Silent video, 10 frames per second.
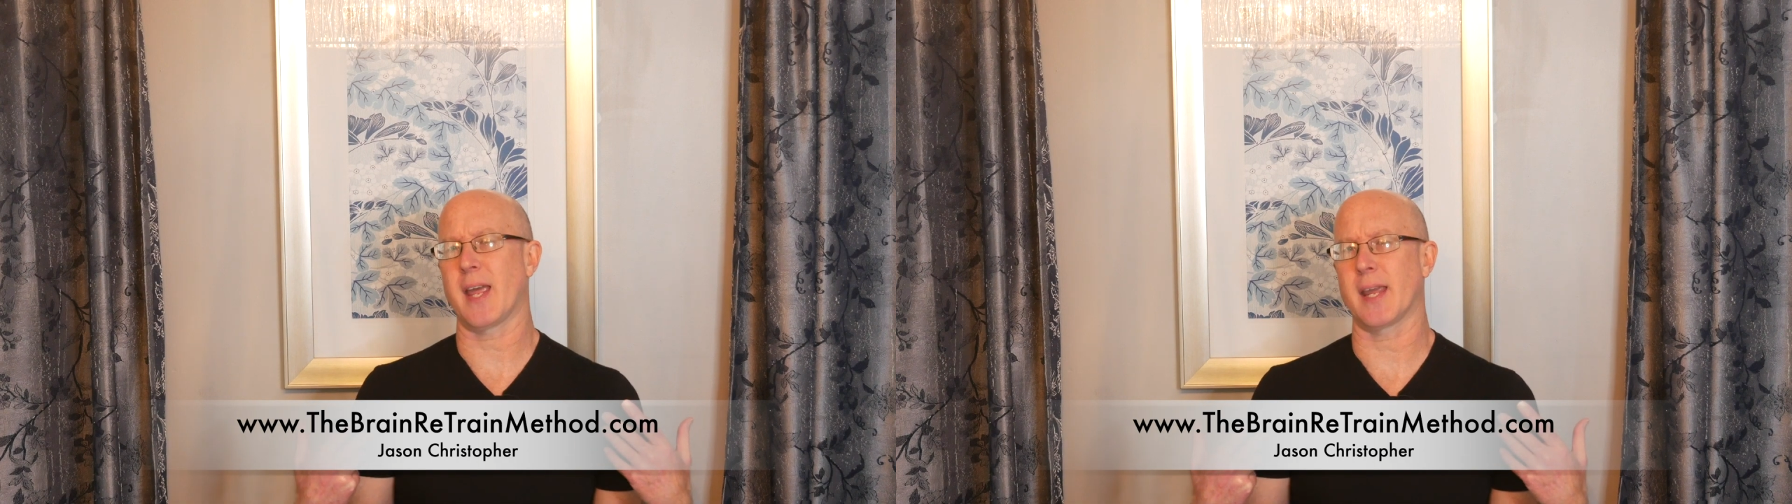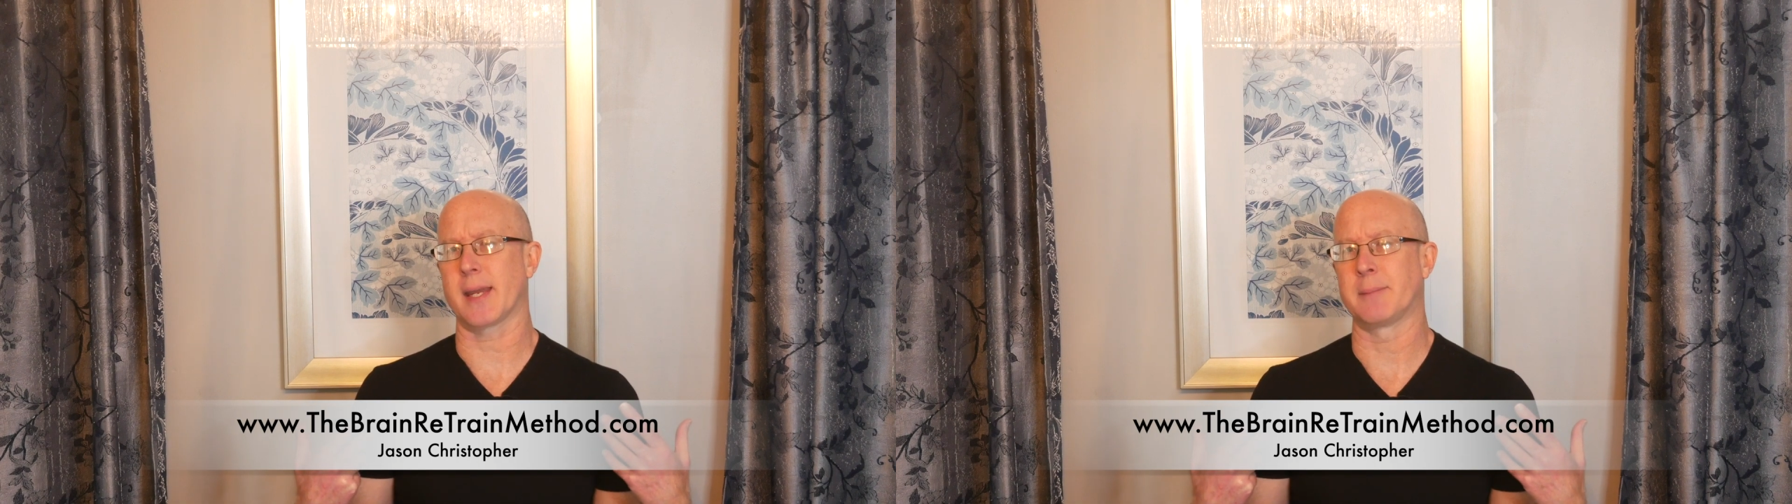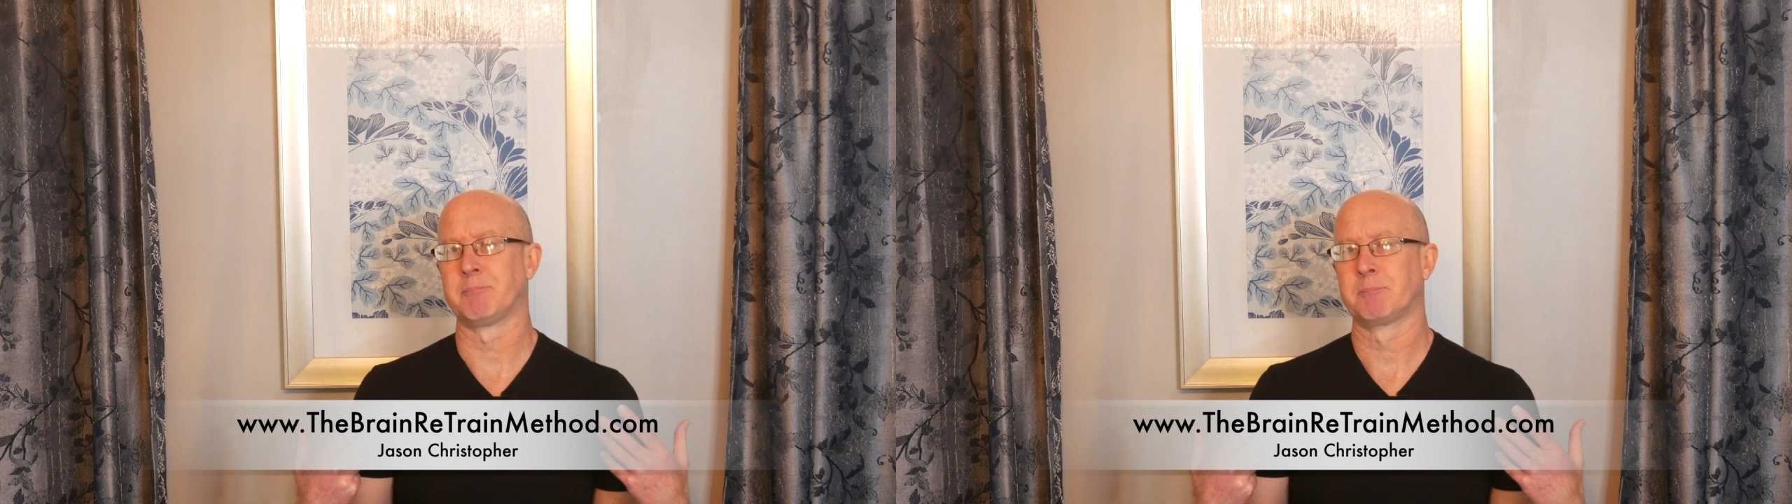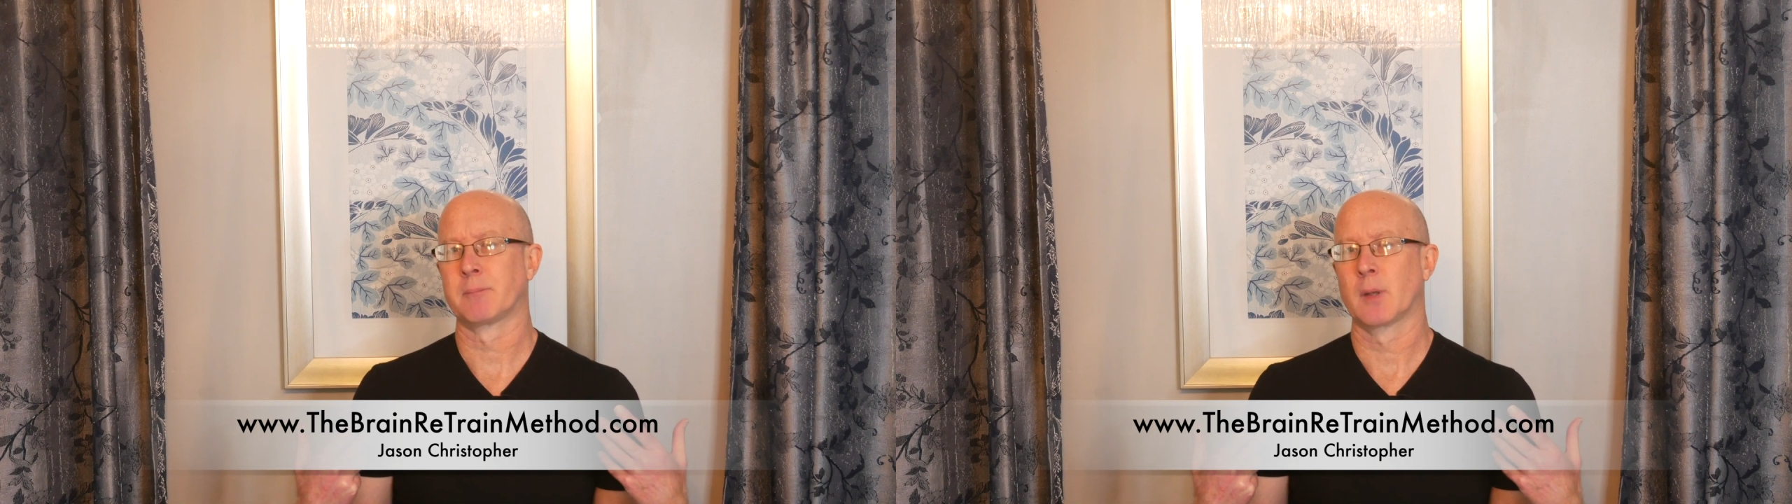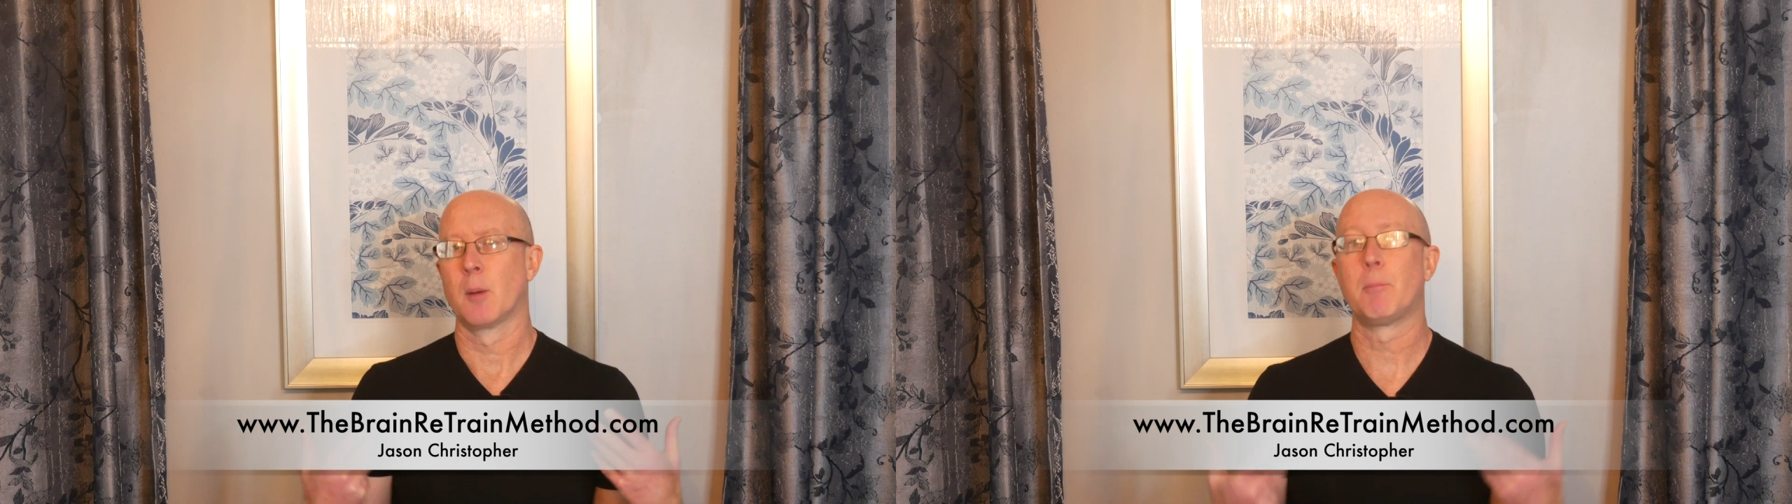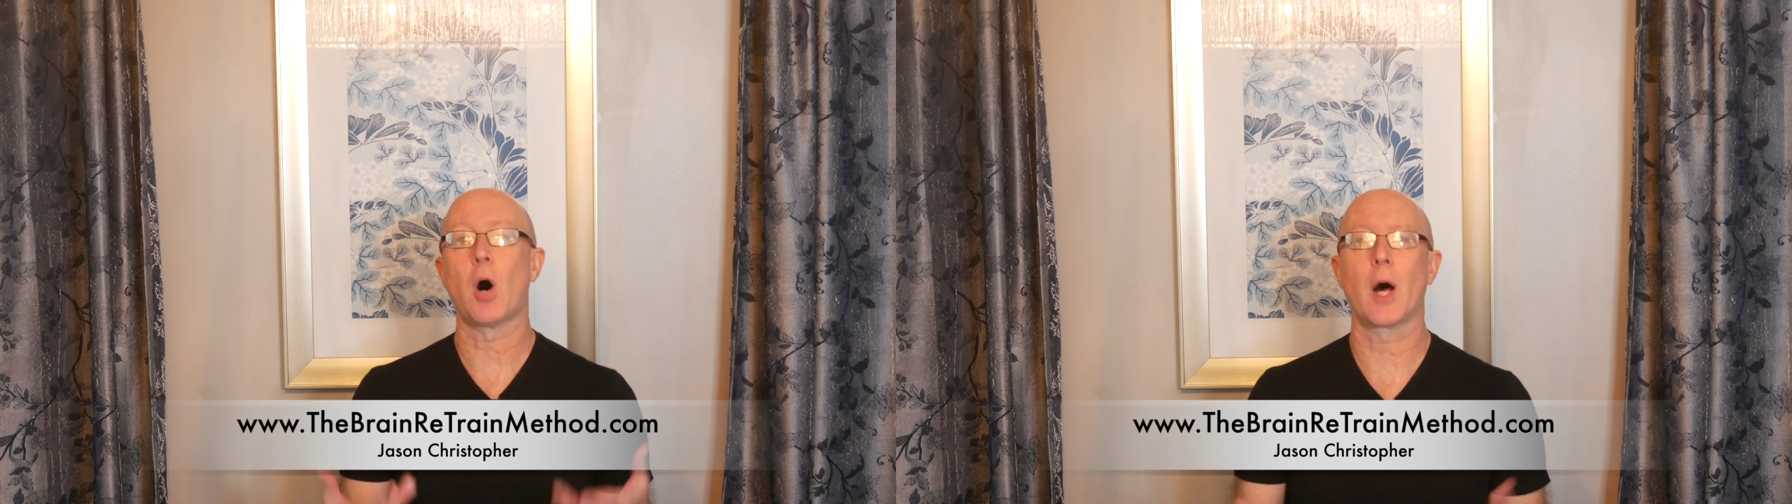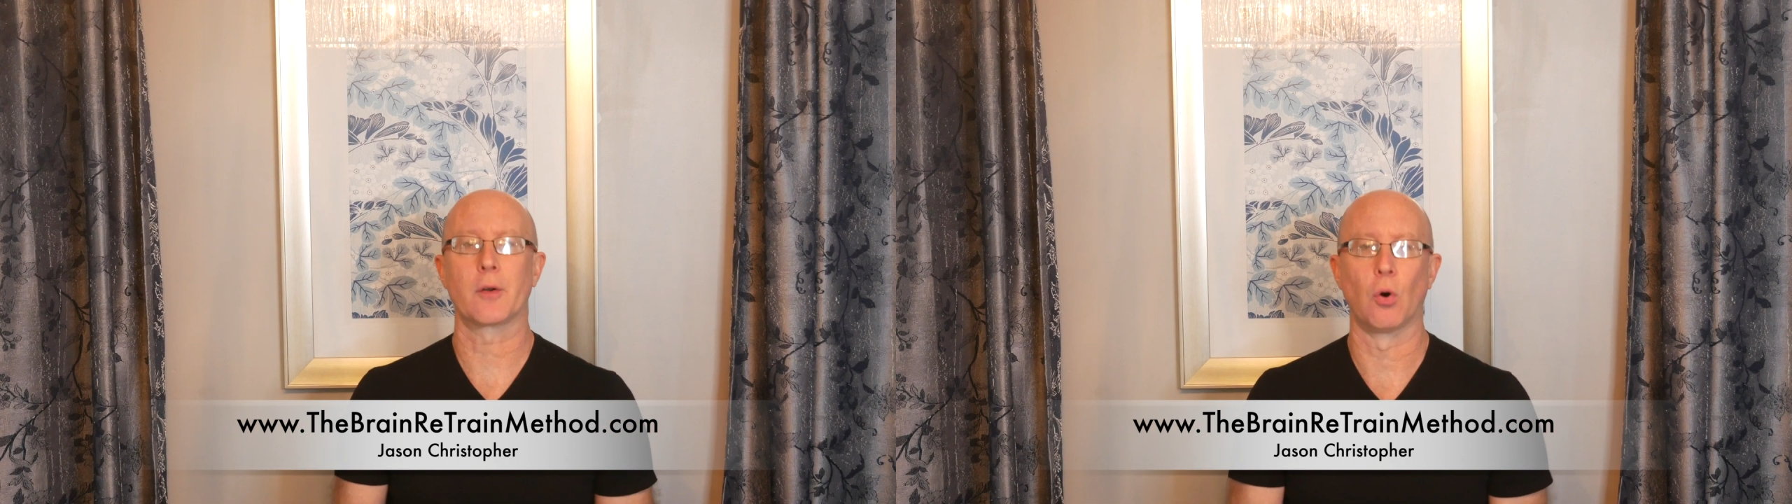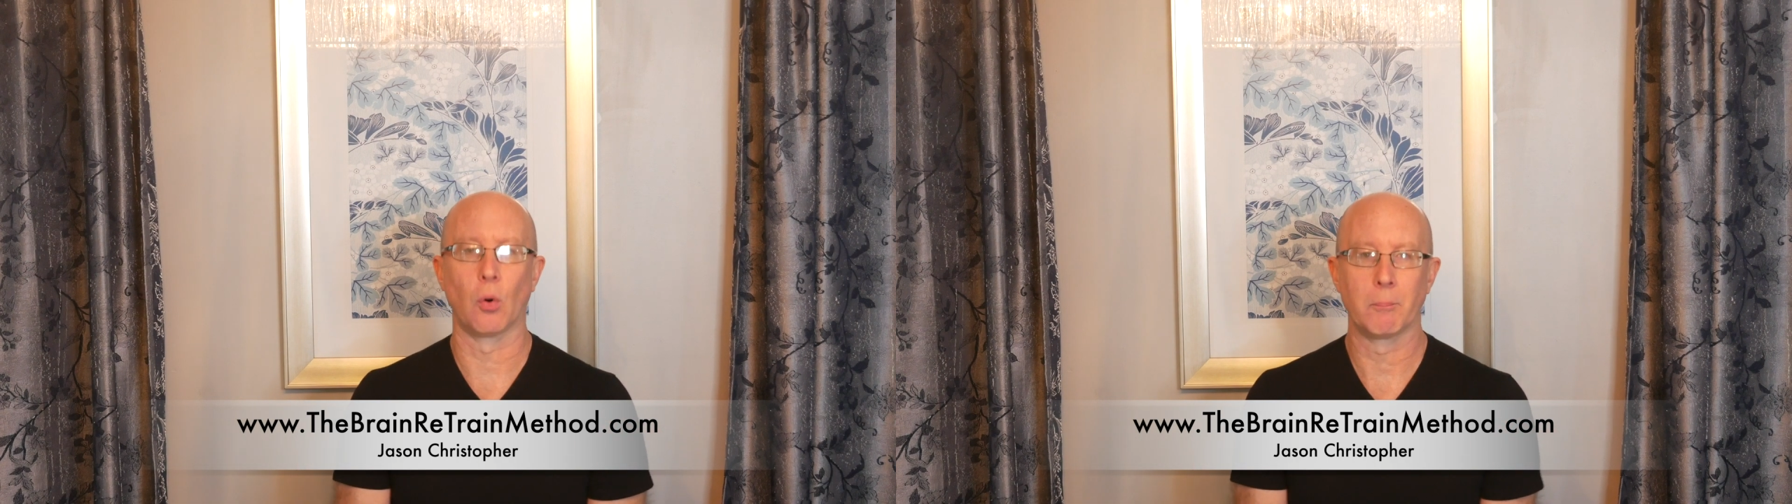a
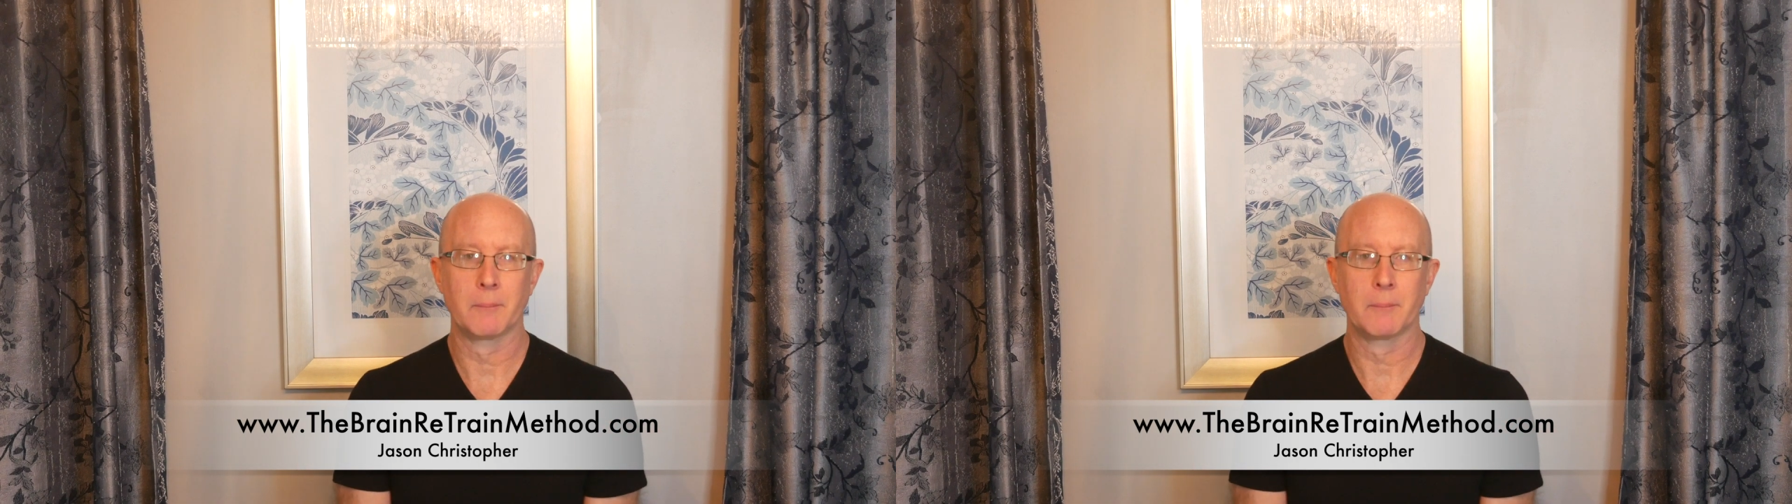pothole